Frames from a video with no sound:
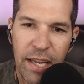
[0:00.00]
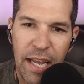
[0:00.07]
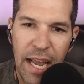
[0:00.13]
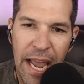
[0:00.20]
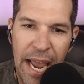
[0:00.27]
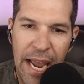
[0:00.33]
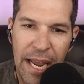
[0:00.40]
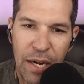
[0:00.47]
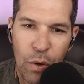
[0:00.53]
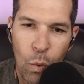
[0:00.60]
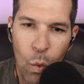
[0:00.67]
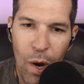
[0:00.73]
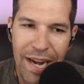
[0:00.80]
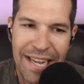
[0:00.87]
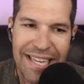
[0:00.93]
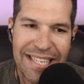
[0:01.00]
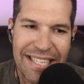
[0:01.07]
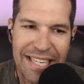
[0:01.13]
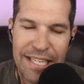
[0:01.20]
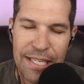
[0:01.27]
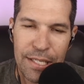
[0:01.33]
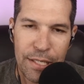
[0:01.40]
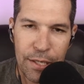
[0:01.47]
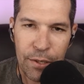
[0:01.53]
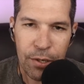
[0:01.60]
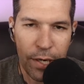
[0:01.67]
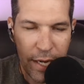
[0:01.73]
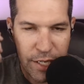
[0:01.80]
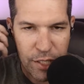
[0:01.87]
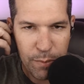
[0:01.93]
and what is
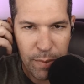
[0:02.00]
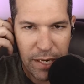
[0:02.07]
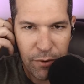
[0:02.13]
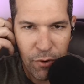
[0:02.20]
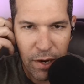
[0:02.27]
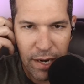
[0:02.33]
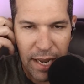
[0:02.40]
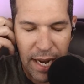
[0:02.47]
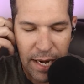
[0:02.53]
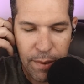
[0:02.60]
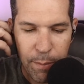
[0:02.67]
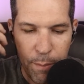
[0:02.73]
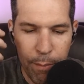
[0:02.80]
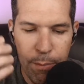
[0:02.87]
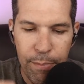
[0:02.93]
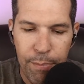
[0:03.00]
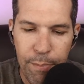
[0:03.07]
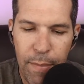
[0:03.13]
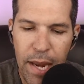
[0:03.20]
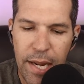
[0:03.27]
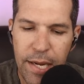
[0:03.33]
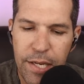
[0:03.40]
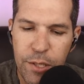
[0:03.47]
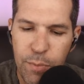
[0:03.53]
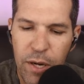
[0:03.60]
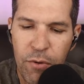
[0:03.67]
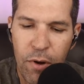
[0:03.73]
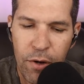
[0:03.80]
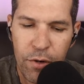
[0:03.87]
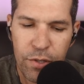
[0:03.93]
considered a speedrun, and many
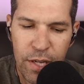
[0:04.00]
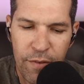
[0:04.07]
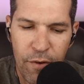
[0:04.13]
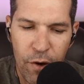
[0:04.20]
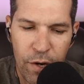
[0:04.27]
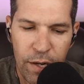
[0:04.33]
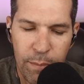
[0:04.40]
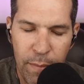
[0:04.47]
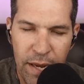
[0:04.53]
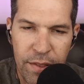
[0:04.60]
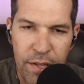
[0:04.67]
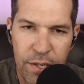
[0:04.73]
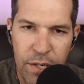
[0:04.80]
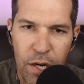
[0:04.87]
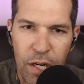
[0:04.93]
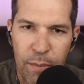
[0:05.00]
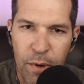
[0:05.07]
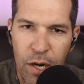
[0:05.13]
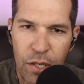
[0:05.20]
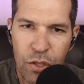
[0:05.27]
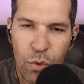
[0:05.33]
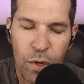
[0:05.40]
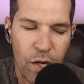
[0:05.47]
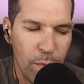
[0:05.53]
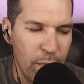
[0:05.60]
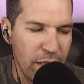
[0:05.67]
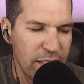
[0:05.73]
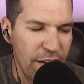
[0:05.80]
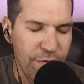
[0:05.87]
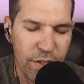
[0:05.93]
speedrunners have already made this argument on Twitter,
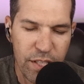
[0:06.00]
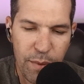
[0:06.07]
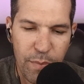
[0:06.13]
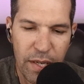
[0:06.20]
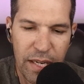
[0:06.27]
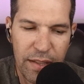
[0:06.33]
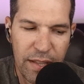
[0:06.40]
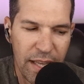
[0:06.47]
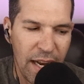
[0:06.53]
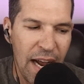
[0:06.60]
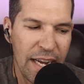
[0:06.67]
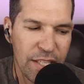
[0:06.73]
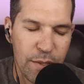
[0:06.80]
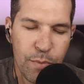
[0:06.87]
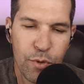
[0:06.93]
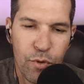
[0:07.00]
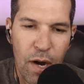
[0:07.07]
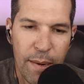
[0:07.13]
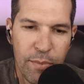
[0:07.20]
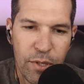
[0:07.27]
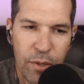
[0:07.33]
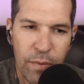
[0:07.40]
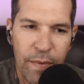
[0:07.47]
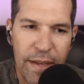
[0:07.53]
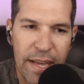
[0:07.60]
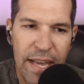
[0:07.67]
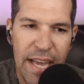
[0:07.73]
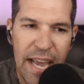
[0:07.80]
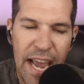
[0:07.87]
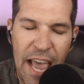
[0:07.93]
but it's definitely something that I subscribe to.
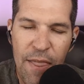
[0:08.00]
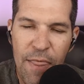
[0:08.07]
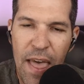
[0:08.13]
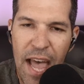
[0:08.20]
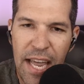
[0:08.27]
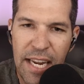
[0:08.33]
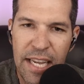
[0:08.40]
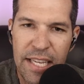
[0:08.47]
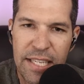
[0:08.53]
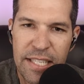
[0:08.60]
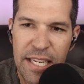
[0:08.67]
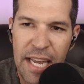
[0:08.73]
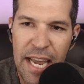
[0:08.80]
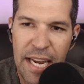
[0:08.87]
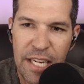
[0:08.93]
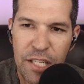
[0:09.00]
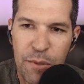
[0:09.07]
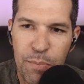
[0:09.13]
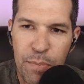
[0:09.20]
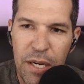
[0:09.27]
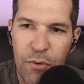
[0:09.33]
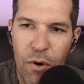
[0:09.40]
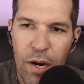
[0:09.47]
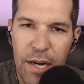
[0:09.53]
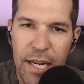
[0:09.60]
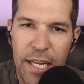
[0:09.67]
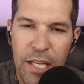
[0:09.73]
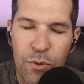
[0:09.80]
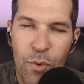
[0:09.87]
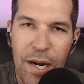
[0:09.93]
And that is, a speedrun
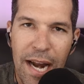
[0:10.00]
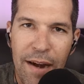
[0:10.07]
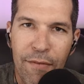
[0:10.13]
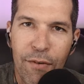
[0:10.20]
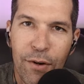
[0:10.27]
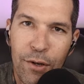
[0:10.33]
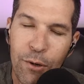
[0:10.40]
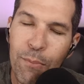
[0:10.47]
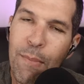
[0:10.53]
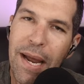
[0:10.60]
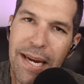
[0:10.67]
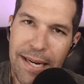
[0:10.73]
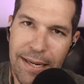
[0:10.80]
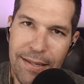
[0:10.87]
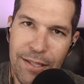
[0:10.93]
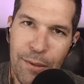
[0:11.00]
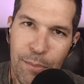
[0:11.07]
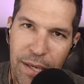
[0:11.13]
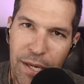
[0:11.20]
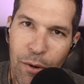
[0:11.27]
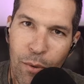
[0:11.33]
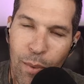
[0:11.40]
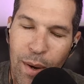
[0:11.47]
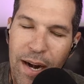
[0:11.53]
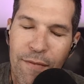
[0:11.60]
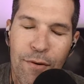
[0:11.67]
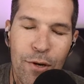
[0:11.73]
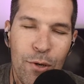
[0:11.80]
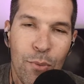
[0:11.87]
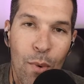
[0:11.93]
is whatever you make it to be or
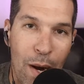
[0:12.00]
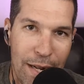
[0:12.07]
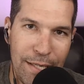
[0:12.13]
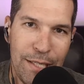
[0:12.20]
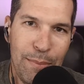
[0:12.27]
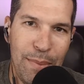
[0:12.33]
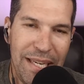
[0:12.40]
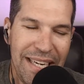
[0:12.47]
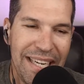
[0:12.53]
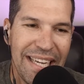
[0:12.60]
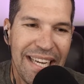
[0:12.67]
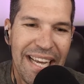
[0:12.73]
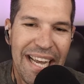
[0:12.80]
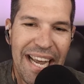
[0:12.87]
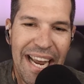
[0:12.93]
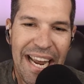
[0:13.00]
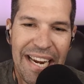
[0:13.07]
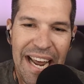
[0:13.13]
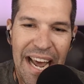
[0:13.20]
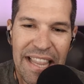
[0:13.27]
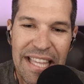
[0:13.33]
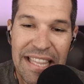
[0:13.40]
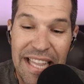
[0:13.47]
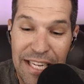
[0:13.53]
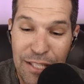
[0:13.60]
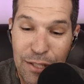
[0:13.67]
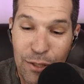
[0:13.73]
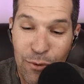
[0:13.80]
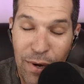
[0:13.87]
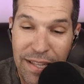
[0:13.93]
whatever you want it to be. And I think that's
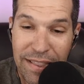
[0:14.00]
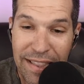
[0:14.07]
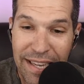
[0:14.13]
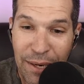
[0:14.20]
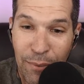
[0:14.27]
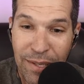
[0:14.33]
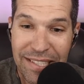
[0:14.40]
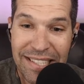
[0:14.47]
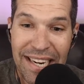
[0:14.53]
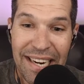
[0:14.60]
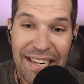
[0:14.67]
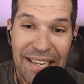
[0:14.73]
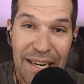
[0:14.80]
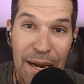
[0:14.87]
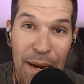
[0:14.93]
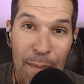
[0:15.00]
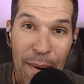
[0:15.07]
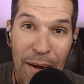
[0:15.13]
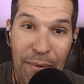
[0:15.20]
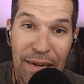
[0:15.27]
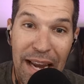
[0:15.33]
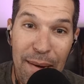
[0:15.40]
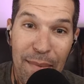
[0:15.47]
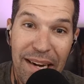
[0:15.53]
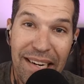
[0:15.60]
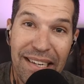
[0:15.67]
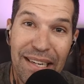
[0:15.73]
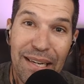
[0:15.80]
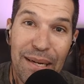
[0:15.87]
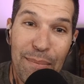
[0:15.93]
the great thing, once again, about
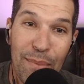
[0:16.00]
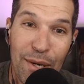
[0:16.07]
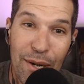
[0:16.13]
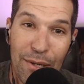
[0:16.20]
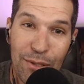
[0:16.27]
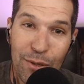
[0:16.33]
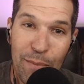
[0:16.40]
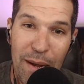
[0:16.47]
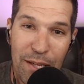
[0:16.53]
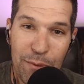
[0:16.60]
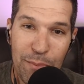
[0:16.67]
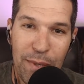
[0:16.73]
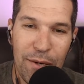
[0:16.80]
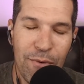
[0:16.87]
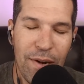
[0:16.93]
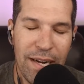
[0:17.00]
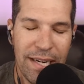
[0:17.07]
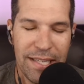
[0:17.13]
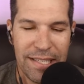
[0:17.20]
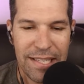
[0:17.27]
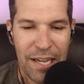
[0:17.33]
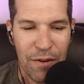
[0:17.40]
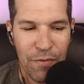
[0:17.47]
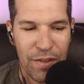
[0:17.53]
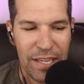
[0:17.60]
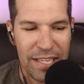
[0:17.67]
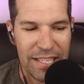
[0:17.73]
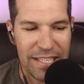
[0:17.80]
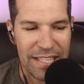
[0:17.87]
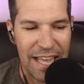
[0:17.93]
gaming, but also about speedrunning itself,
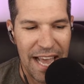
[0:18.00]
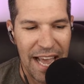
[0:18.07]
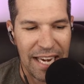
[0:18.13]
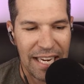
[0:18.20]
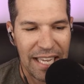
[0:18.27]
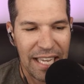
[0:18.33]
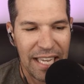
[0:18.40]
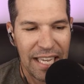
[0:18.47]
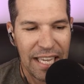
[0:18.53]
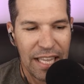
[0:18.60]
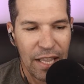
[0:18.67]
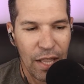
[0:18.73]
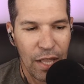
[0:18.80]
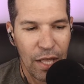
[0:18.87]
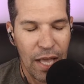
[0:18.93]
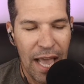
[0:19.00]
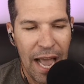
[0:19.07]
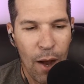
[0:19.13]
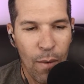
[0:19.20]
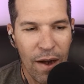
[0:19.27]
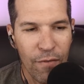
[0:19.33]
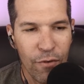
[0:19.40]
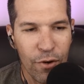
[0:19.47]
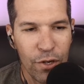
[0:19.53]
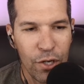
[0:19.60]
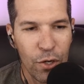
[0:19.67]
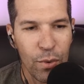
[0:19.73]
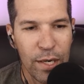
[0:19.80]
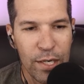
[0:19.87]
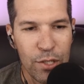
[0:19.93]
is that however
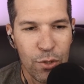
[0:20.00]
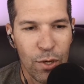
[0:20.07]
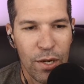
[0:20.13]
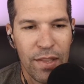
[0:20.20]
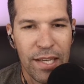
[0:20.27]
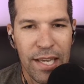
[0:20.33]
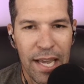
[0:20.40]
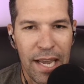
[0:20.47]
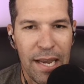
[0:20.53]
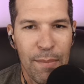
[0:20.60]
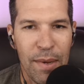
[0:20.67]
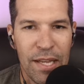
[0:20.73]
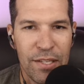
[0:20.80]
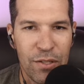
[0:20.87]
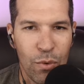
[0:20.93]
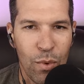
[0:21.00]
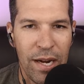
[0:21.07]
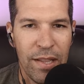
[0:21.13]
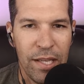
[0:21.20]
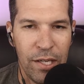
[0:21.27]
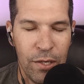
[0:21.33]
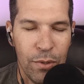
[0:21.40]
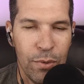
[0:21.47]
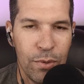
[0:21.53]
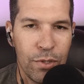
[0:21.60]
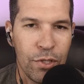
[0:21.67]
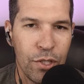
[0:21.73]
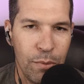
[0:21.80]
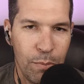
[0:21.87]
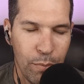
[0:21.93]
you enjoy the game is the way that you
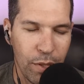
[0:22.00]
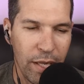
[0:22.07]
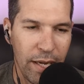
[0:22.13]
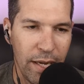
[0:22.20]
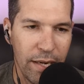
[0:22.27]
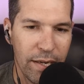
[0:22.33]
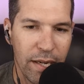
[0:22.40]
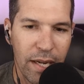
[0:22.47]
should play it.